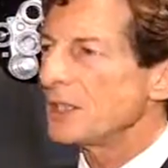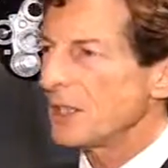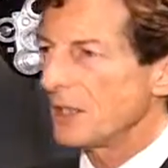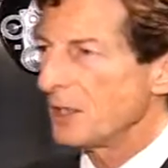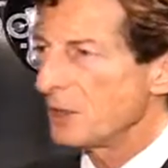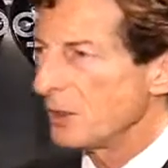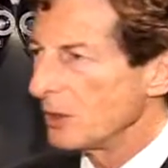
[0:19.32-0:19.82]

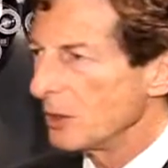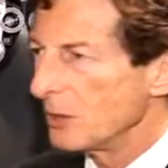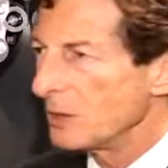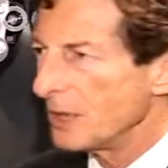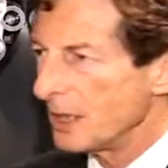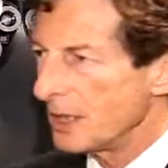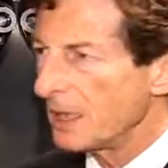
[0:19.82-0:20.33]
studies on
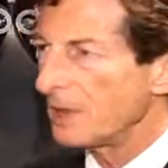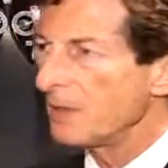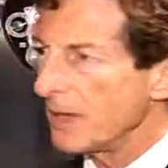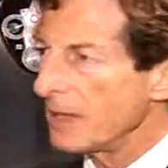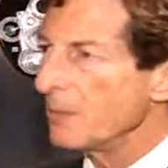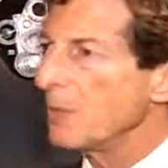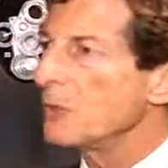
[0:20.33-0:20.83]
lutein, they
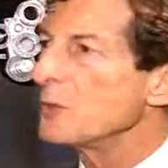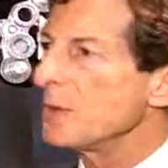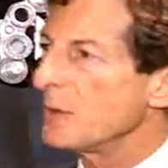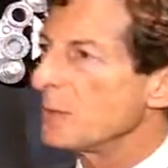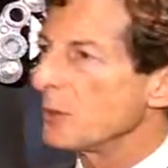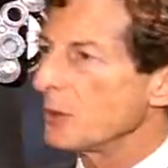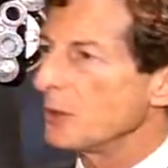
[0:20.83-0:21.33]
find most
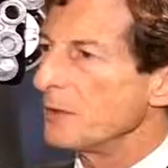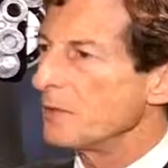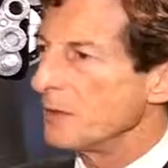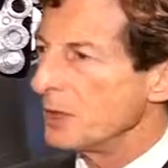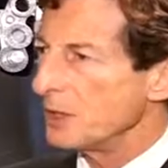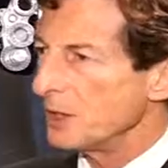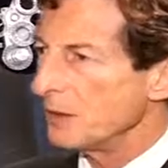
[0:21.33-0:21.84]
people are
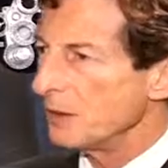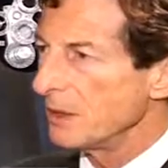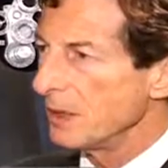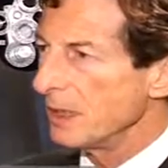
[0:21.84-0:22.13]
deficient